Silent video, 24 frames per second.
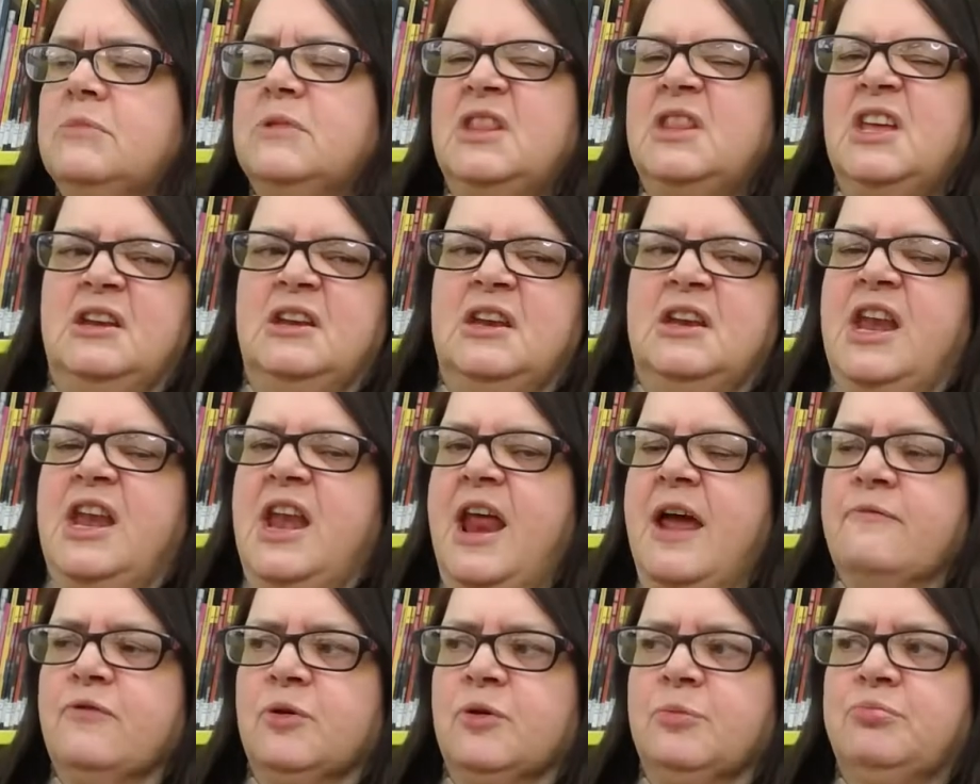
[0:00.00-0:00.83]
They
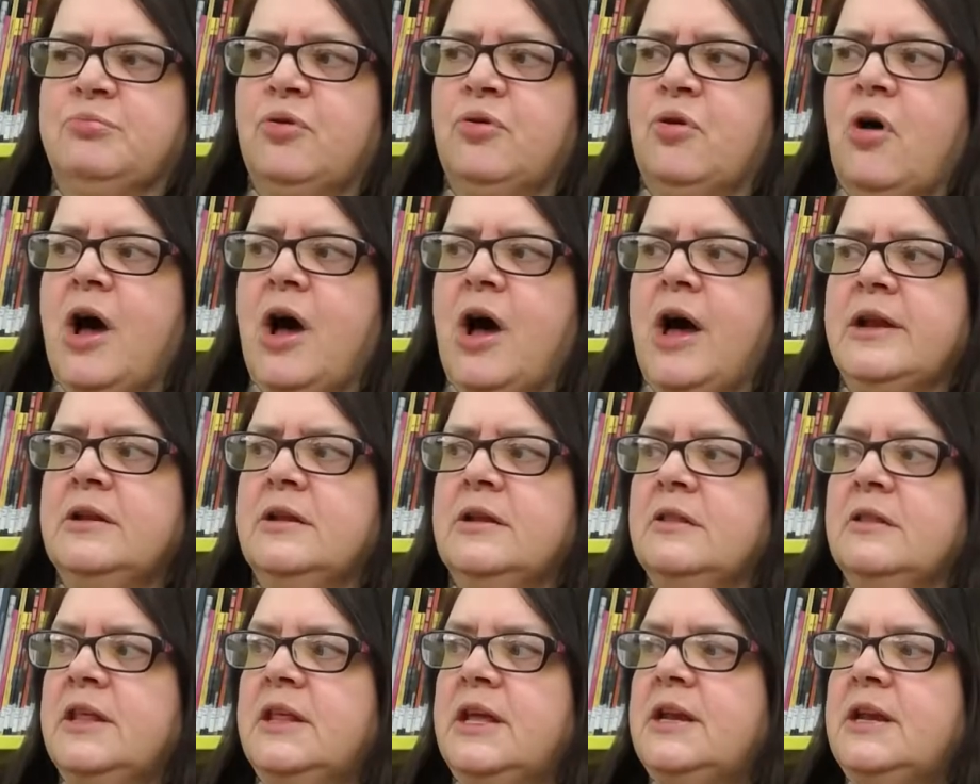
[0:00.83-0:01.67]
never prod,
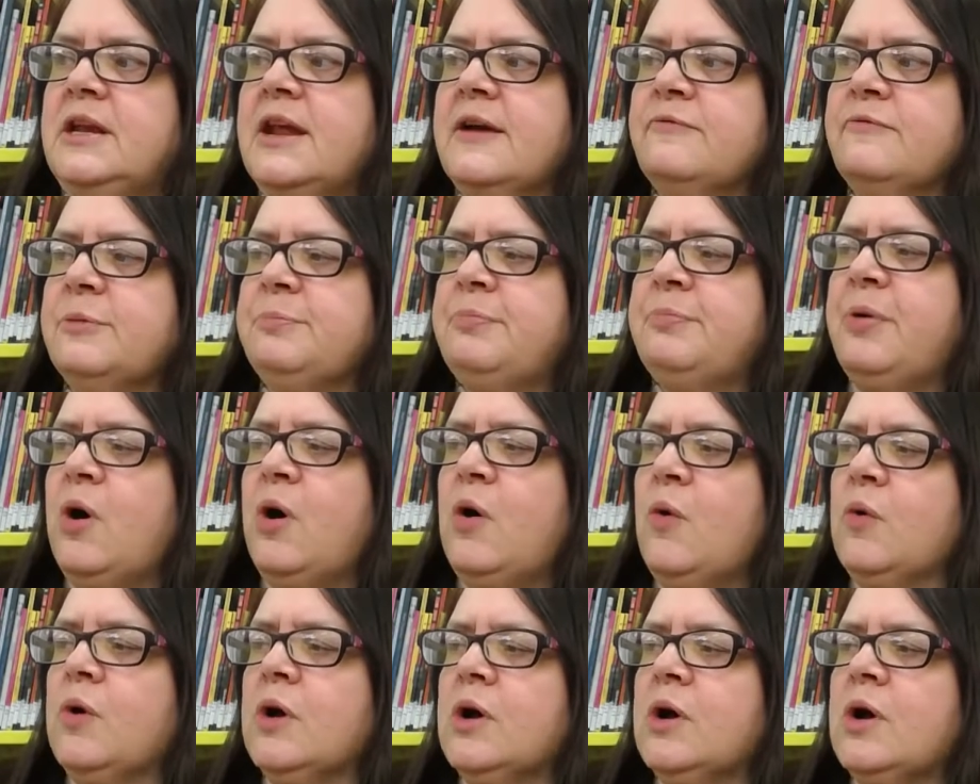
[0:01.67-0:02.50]
they never
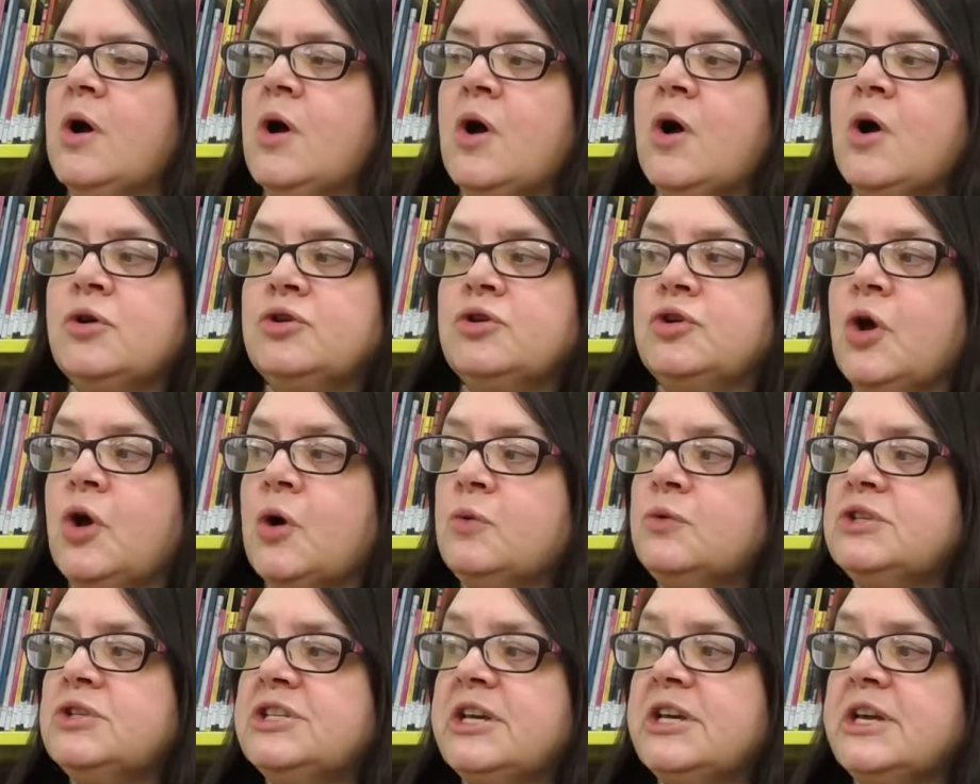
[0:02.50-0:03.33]
poke,
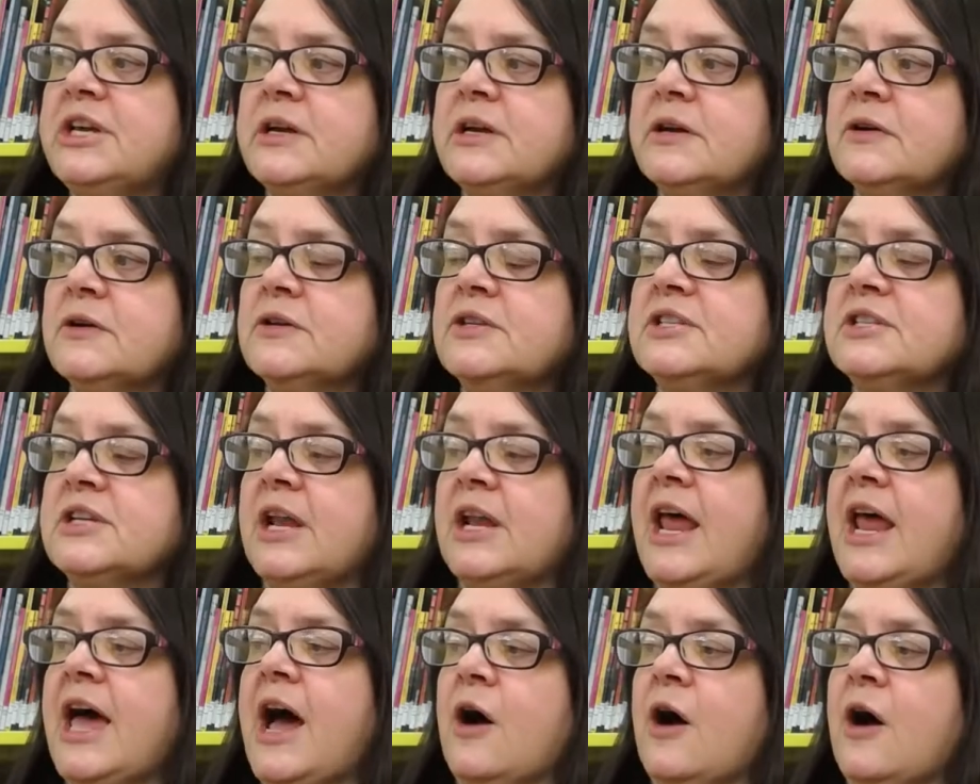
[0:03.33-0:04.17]
No tears
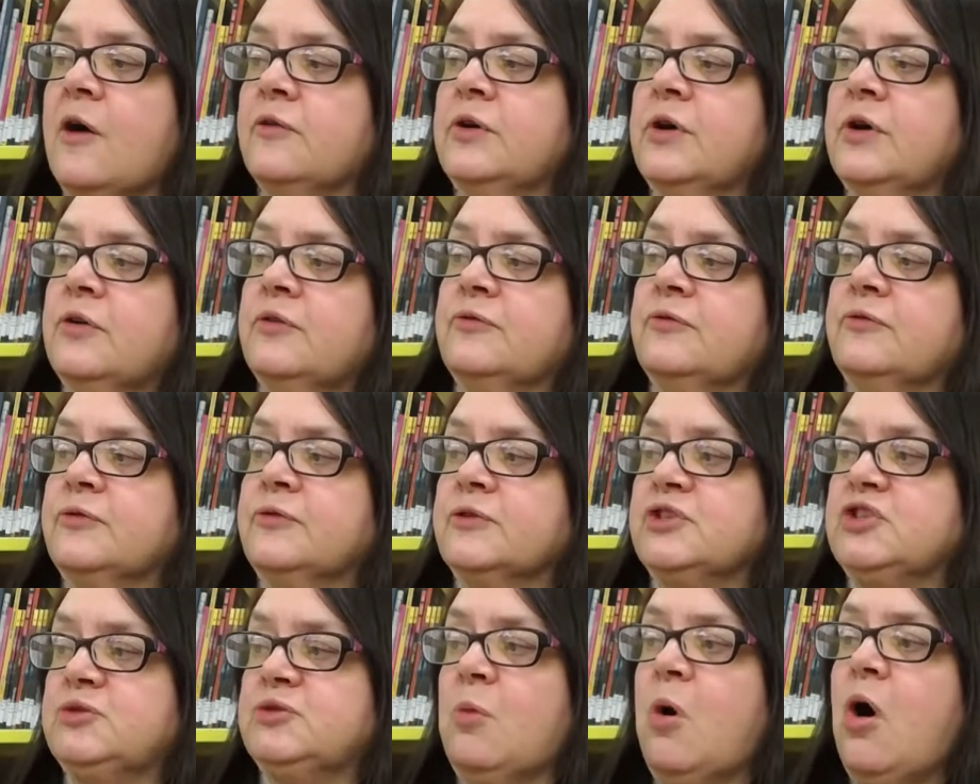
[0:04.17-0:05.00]
allowed for
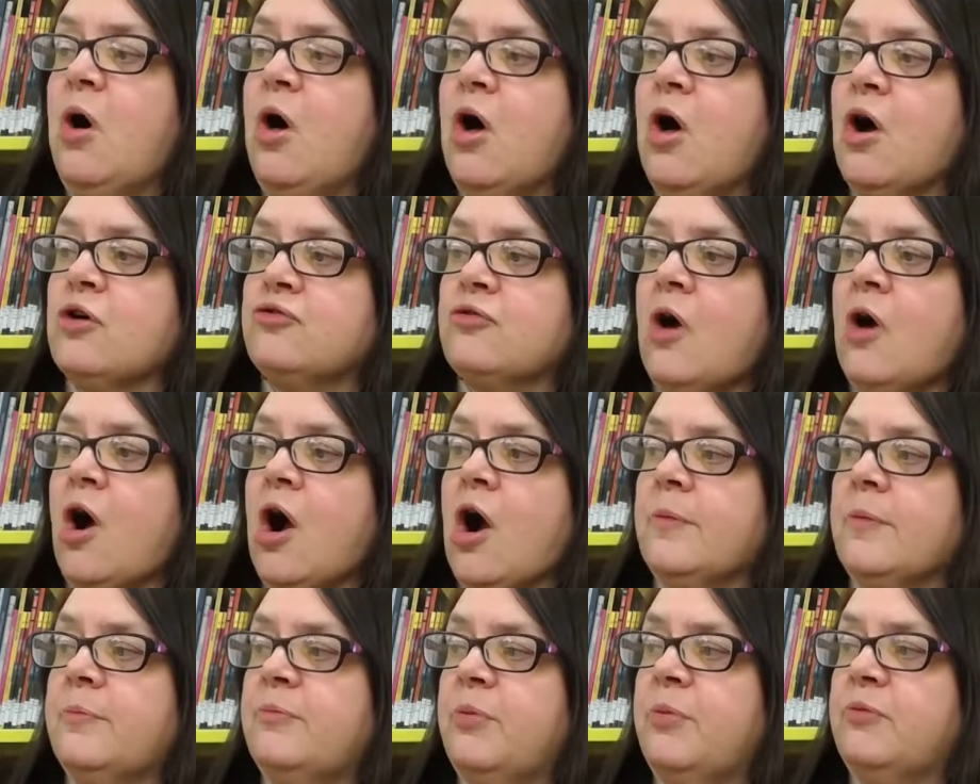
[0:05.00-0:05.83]
small
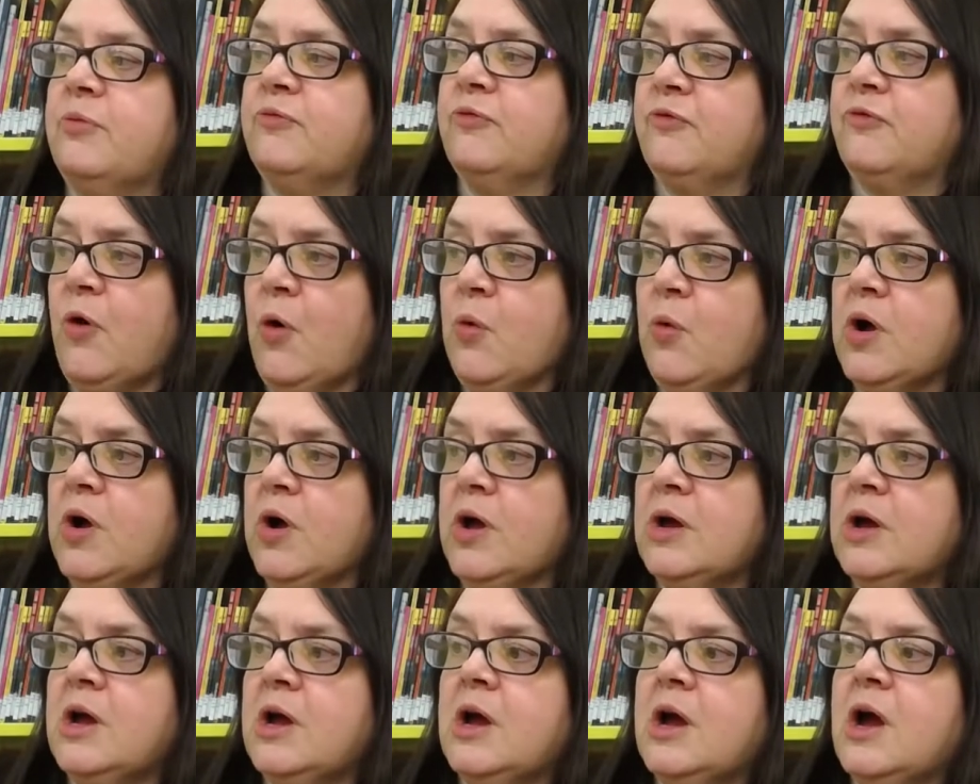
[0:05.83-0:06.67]
crock folk.